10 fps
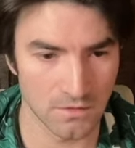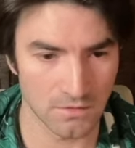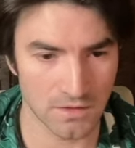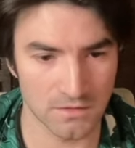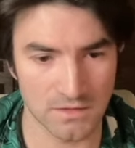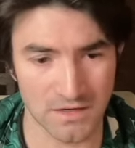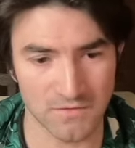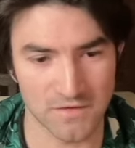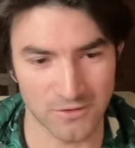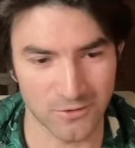Okay, that
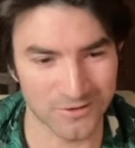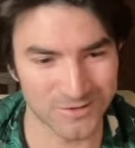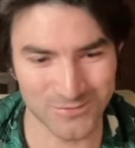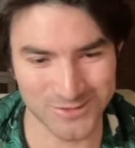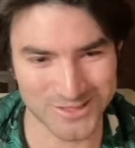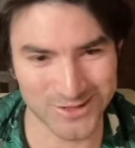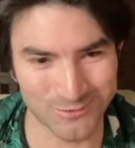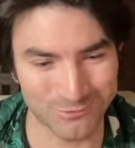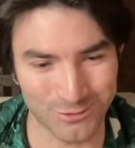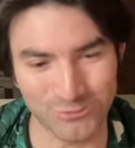gives the earnings per share
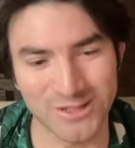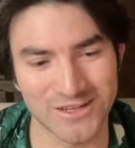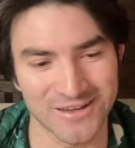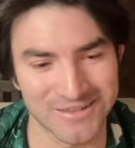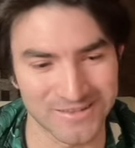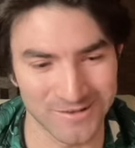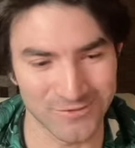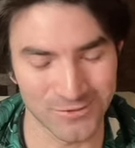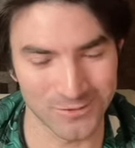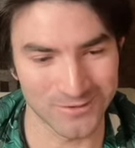of 397.